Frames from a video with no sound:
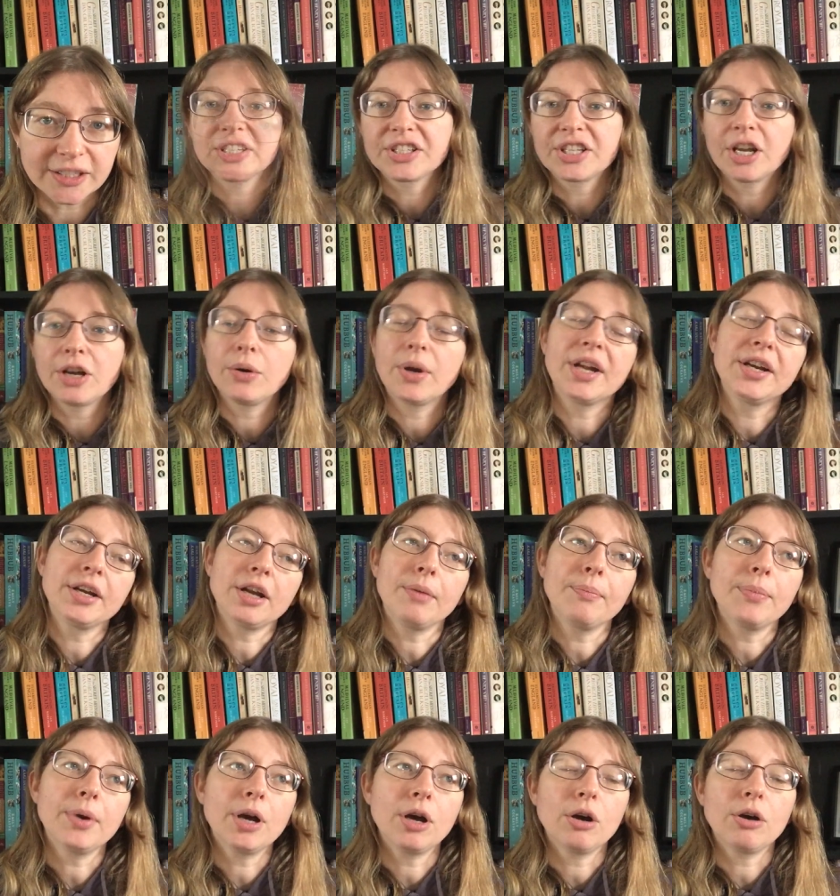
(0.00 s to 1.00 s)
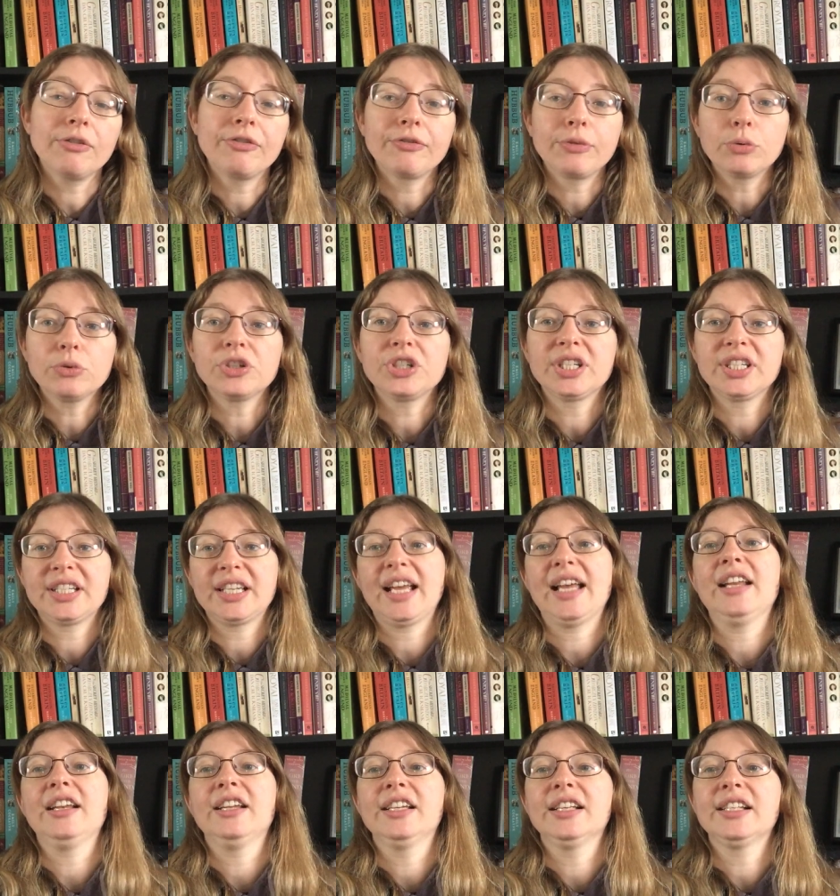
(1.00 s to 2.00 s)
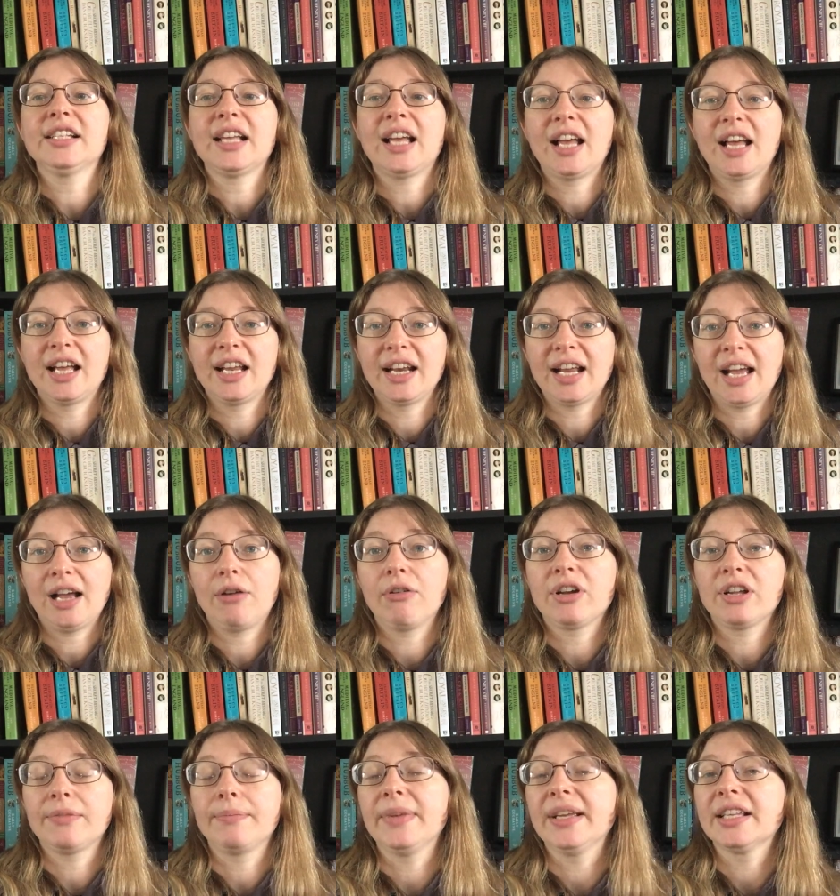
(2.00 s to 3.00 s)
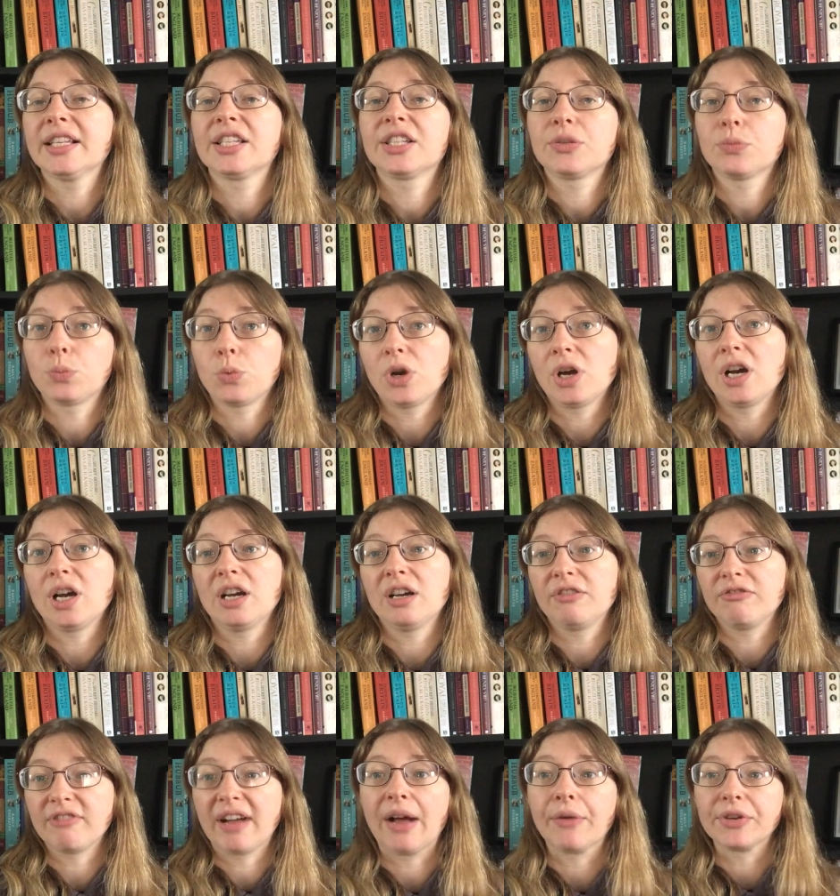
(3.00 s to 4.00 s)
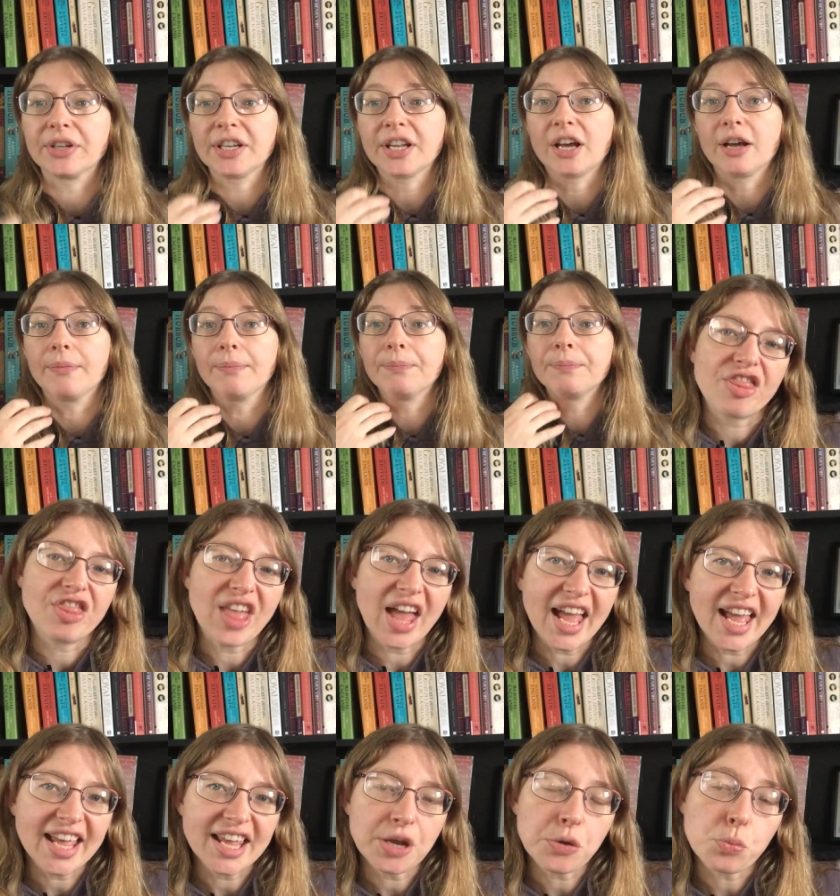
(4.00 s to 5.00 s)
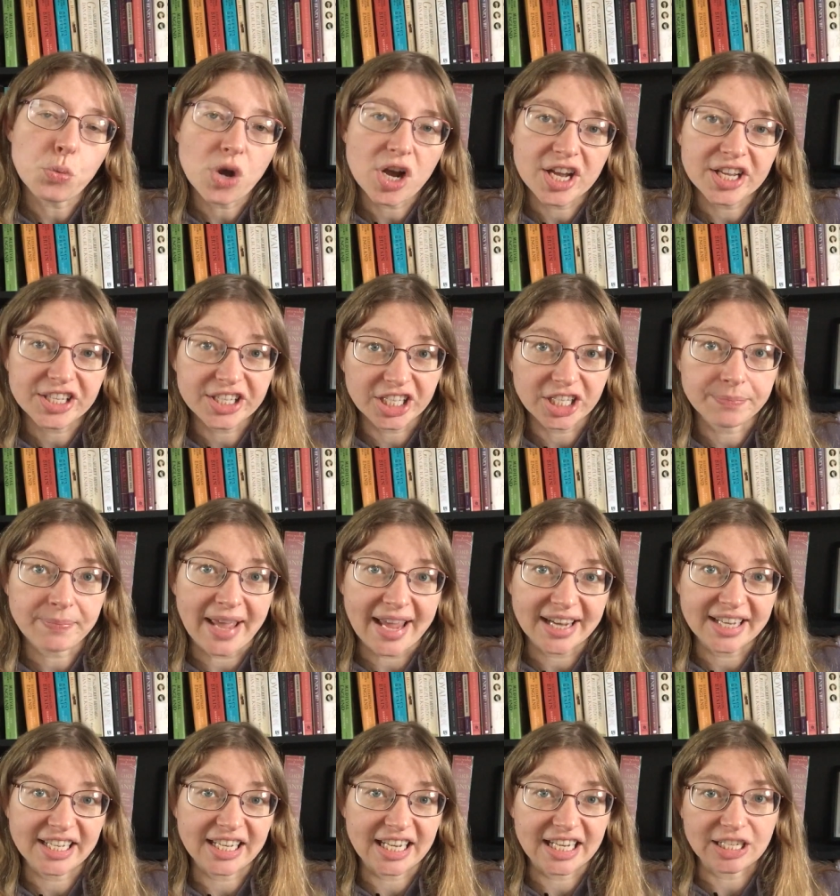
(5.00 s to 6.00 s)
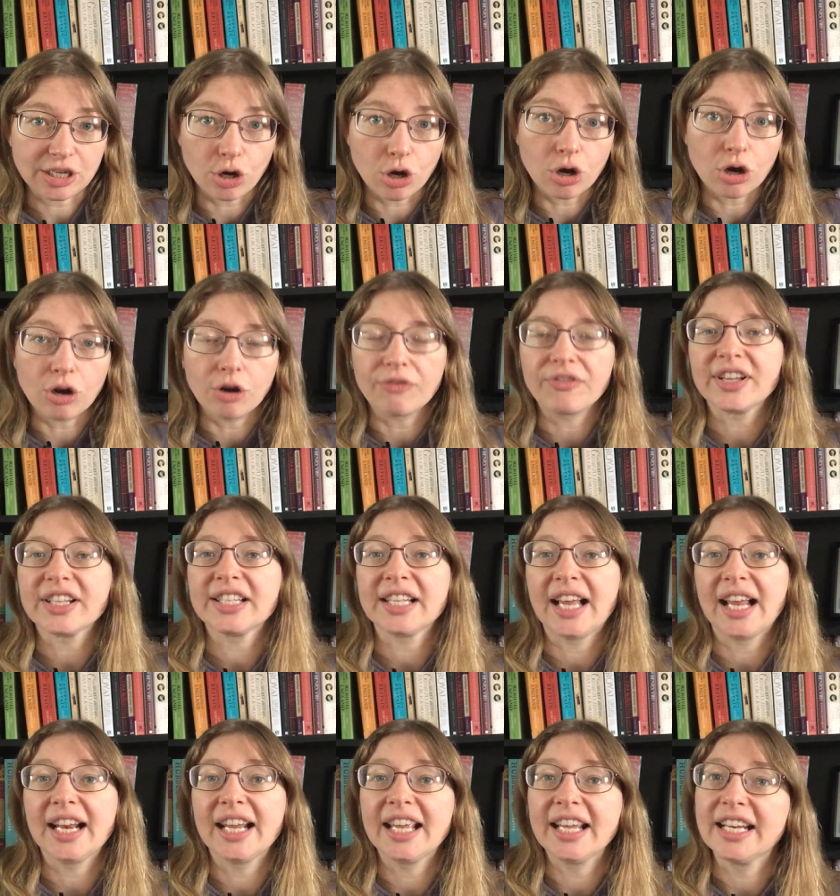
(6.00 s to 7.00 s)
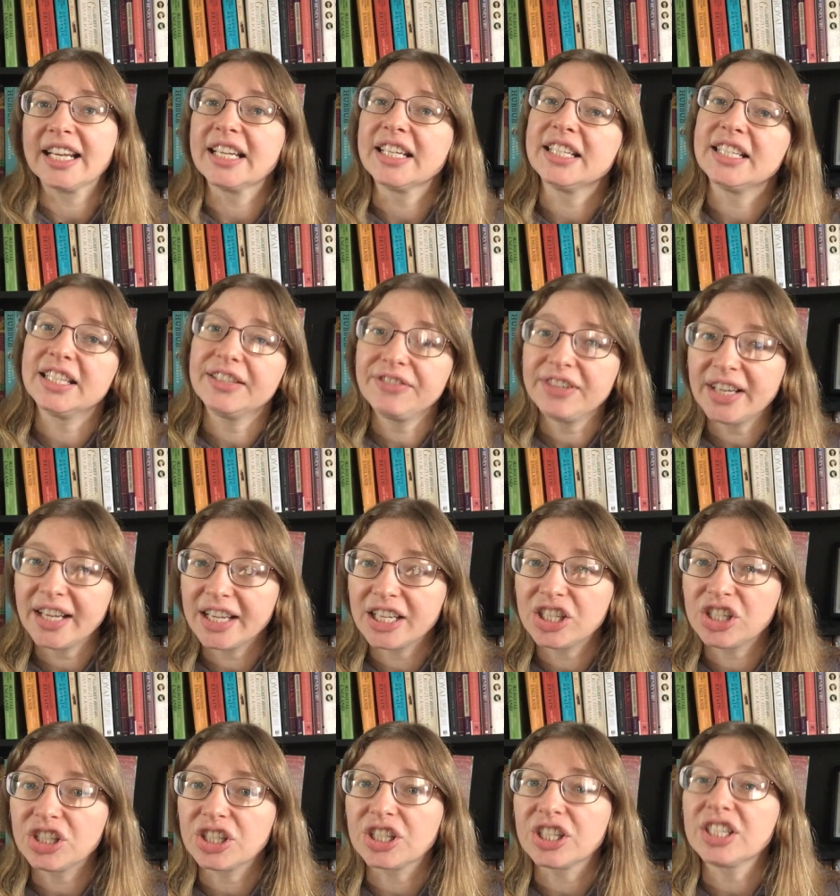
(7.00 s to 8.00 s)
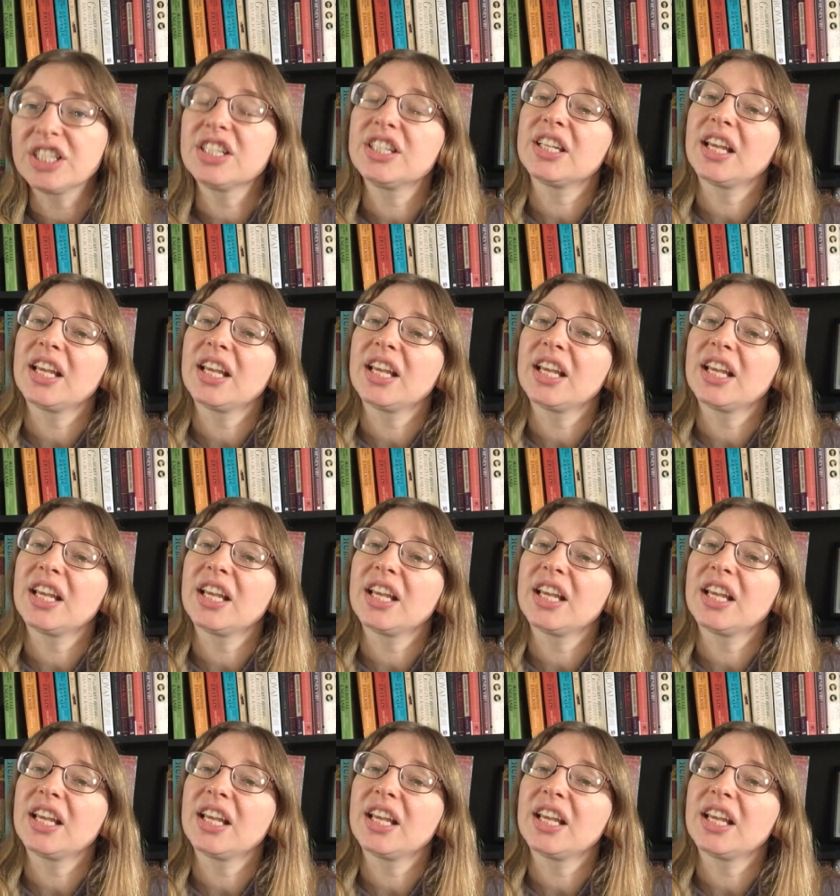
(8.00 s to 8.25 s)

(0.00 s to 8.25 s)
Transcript: So a number of fortune tellers and alchemists were rounded up. They were suspected of selling divinations,